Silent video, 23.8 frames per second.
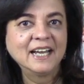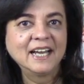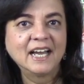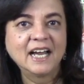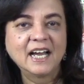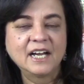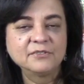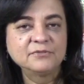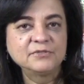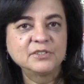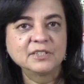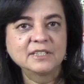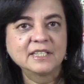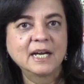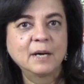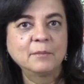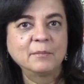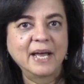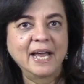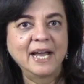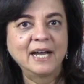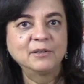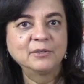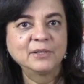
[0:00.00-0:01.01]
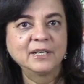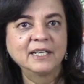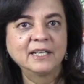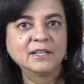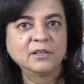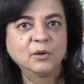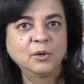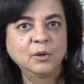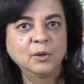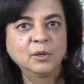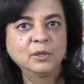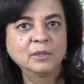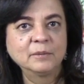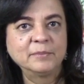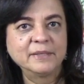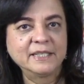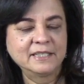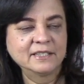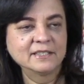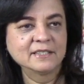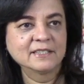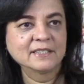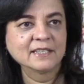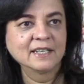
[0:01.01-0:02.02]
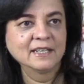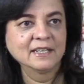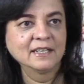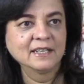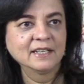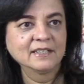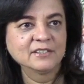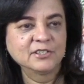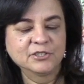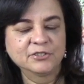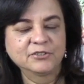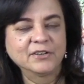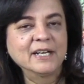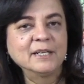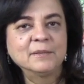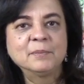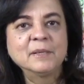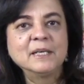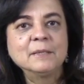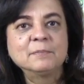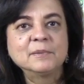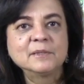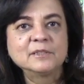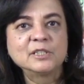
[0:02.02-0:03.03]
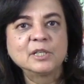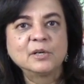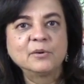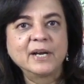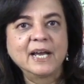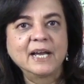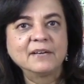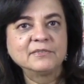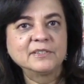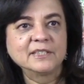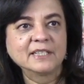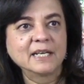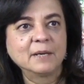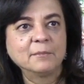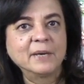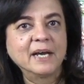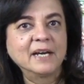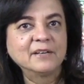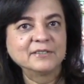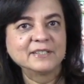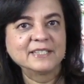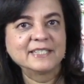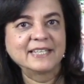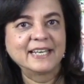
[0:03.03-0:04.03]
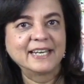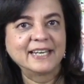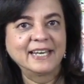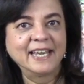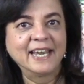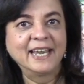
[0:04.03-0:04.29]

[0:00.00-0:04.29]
have to come out at all because straight people don't have to come out and say,